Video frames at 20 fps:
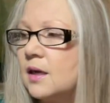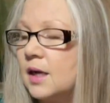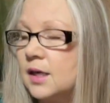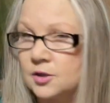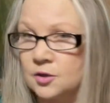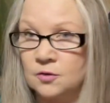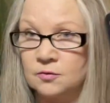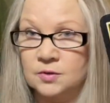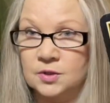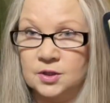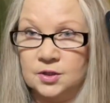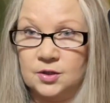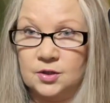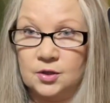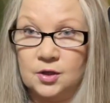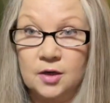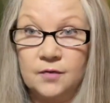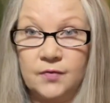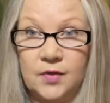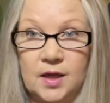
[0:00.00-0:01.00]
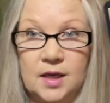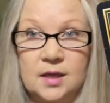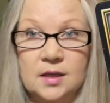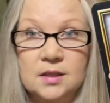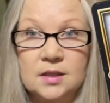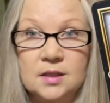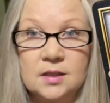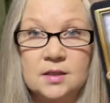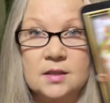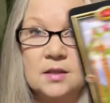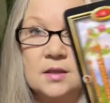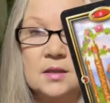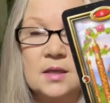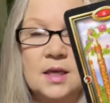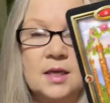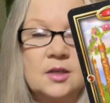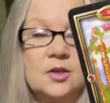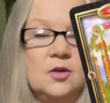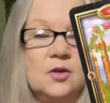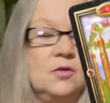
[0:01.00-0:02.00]
I don't deserve this.
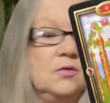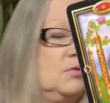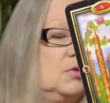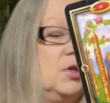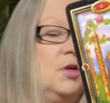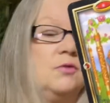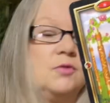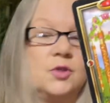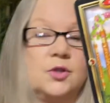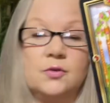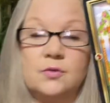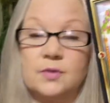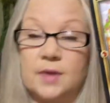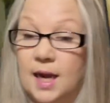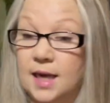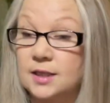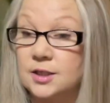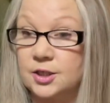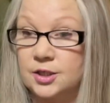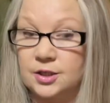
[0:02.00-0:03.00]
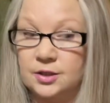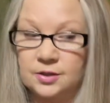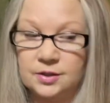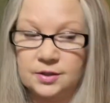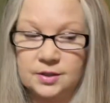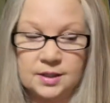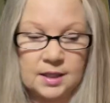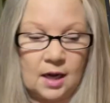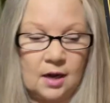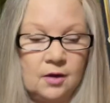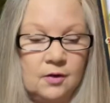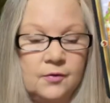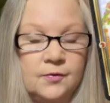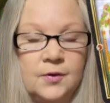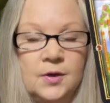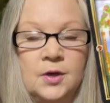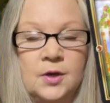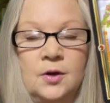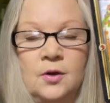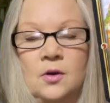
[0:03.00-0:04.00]
Like, don't do that to yourself.
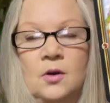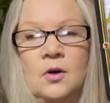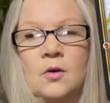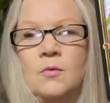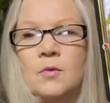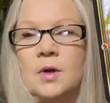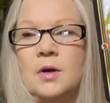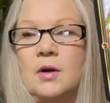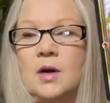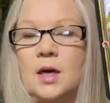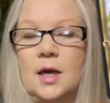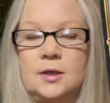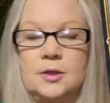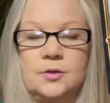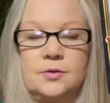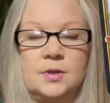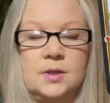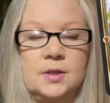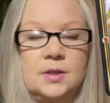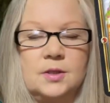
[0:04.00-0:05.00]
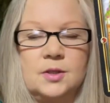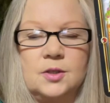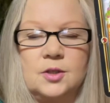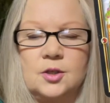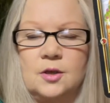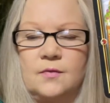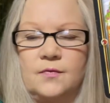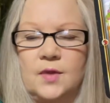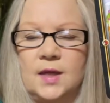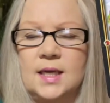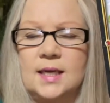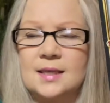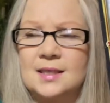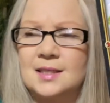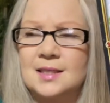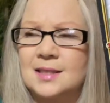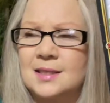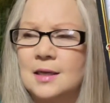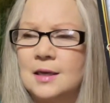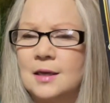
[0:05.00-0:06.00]
You know, oh, what did I do to deserve
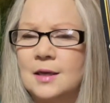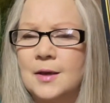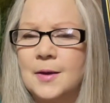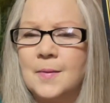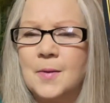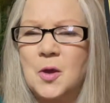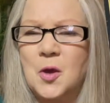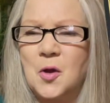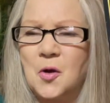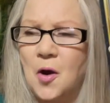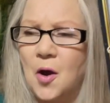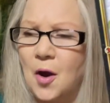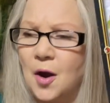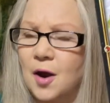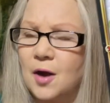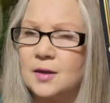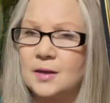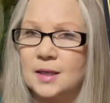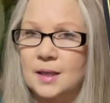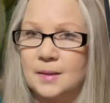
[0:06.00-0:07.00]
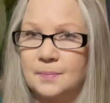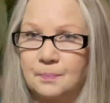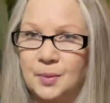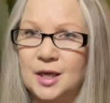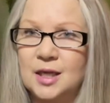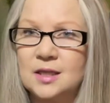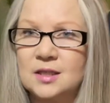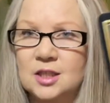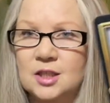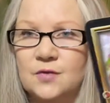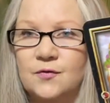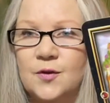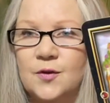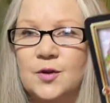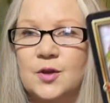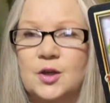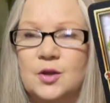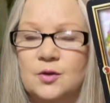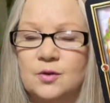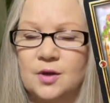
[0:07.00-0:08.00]
this? Your heart that beats for
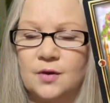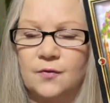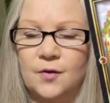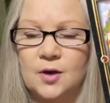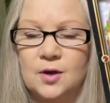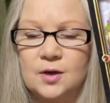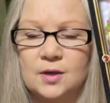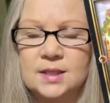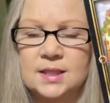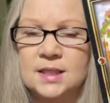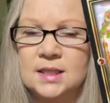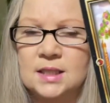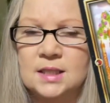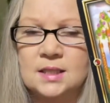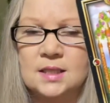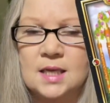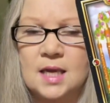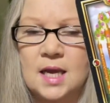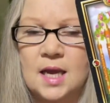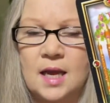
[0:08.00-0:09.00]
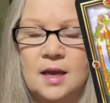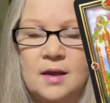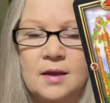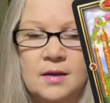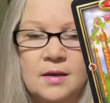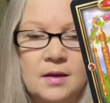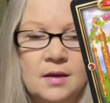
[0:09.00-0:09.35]
the universe. It's like